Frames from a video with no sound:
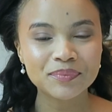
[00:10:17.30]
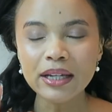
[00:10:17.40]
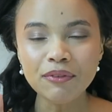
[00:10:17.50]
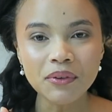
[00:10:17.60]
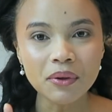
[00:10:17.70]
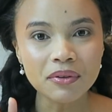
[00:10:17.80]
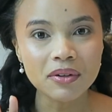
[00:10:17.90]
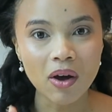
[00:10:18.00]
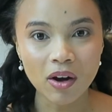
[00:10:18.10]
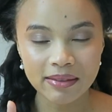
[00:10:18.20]
if you're
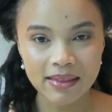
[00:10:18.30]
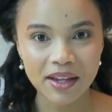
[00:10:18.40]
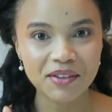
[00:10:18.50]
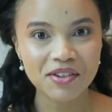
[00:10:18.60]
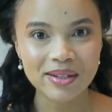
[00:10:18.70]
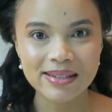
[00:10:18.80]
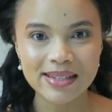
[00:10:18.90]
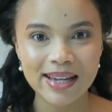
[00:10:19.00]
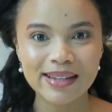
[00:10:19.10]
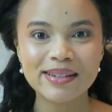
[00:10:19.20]
not there just
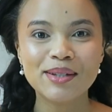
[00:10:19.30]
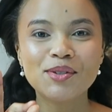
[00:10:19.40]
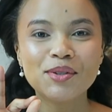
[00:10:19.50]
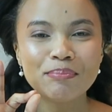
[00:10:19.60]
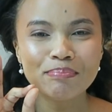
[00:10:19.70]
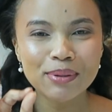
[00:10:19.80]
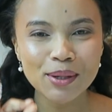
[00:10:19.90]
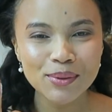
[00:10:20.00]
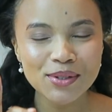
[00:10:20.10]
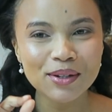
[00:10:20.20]
yet to
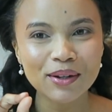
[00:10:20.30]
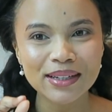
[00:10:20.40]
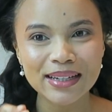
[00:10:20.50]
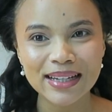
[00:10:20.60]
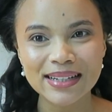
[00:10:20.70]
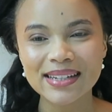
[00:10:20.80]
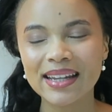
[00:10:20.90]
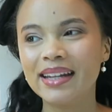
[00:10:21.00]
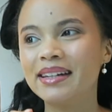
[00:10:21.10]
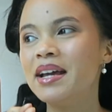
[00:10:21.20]
post on
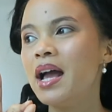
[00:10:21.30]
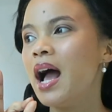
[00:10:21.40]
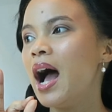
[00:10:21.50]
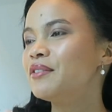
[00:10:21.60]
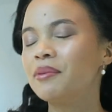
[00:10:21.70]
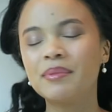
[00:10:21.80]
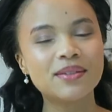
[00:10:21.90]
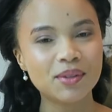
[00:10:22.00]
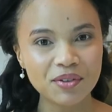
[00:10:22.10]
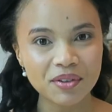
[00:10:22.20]
LinkedIn from a
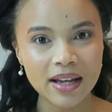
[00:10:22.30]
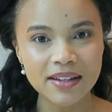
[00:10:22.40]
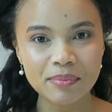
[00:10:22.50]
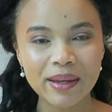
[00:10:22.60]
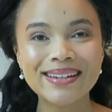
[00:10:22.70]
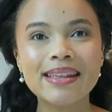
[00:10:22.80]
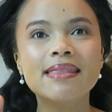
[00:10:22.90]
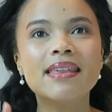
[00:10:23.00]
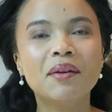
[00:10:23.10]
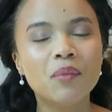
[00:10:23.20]
social aspect,
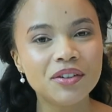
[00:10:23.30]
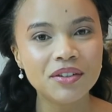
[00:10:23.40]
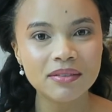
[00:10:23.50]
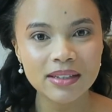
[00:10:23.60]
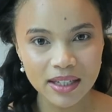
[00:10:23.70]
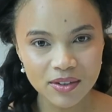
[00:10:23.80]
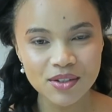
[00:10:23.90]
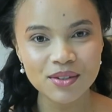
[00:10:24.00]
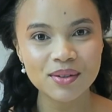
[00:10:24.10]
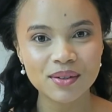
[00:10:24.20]
then what you need
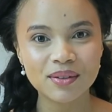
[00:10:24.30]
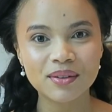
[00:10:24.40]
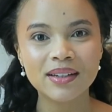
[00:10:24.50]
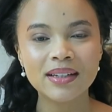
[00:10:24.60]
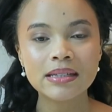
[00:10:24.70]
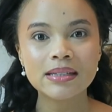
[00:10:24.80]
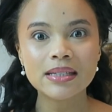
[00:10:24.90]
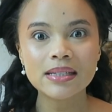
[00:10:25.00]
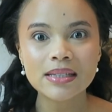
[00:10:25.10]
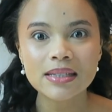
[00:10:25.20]
to do
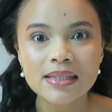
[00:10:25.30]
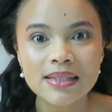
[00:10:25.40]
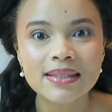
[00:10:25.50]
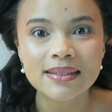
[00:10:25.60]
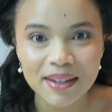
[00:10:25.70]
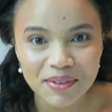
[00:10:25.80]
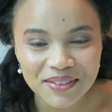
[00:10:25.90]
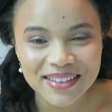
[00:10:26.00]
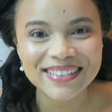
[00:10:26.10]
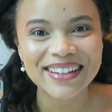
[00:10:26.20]
is
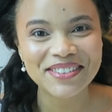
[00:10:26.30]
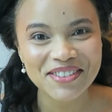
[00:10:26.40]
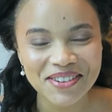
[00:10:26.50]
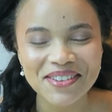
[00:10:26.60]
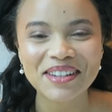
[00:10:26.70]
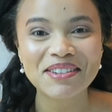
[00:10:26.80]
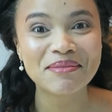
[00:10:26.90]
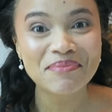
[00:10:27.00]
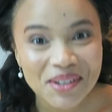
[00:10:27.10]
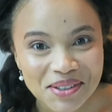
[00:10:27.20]
definitely ensure that your
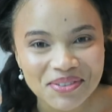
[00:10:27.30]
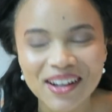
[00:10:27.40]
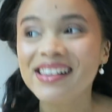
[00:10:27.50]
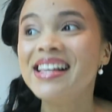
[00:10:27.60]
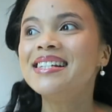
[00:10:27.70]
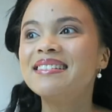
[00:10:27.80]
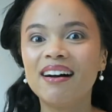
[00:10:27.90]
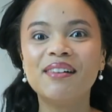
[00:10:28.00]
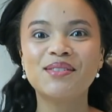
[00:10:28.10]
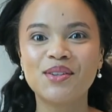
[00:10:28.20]
profile
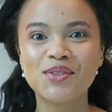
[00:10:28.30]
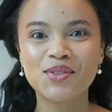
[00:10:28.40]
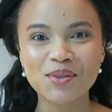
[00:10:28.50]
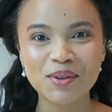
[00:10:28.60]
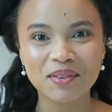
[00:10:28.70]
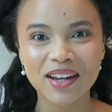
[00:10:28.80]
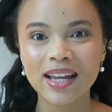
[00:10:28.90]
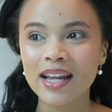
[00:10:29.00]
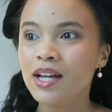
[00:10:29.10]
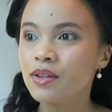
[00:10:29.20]
tells your story.
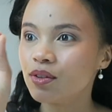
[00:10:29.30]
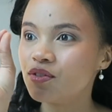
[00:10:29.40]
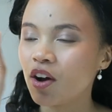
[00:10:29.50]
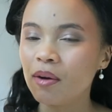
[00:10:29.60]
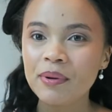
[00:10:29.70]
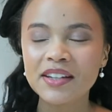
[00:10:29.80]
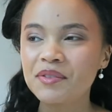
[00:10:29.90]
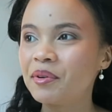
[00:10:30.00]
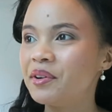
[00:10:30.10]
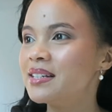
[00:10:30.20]
Your job
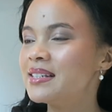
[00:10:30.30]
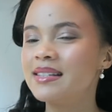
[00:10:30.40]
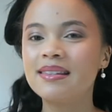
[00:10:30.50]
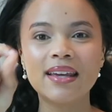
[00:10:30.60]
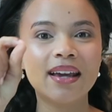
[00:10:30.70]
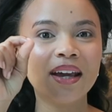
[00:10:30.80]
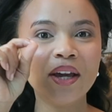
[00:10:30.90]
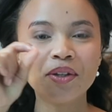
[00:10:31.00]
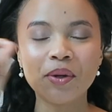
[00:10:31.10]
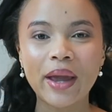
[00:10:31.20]
experience is
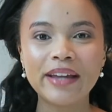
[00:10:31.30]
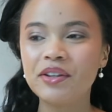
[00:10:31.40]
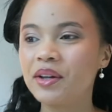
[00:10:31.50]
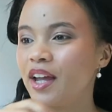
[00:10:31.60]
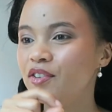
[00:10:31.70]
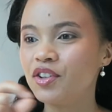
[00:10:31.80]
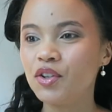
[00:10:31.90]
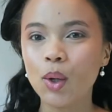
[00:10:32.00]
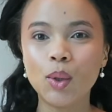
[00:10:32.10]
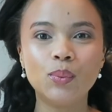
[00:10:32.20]
there, your education,
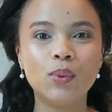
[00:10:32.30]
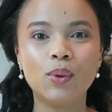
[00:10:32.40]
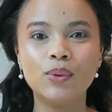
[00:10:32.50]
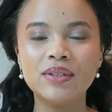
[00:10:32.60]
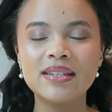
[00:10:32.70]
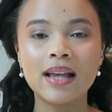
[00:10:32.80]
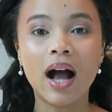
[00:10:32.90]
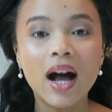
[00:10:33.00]
your awards.